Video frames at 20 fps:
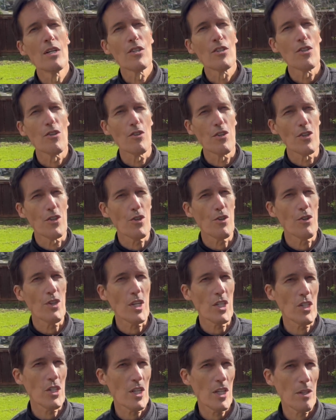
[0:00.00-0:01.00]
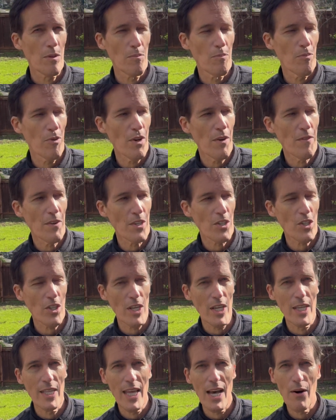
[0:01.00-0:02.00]
do the 2 things he did
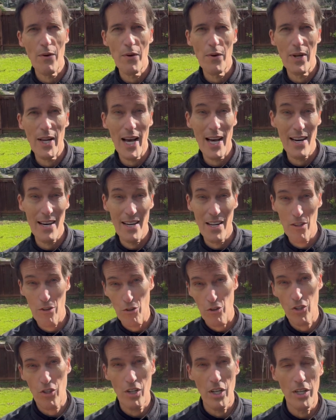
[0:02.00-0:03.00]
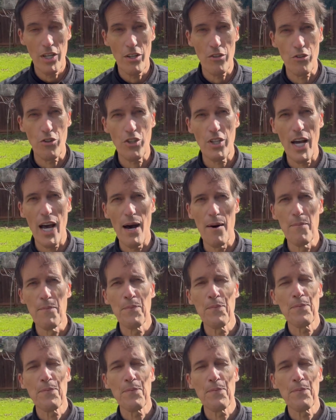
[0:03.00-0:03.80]
previously, and now he would add another stab.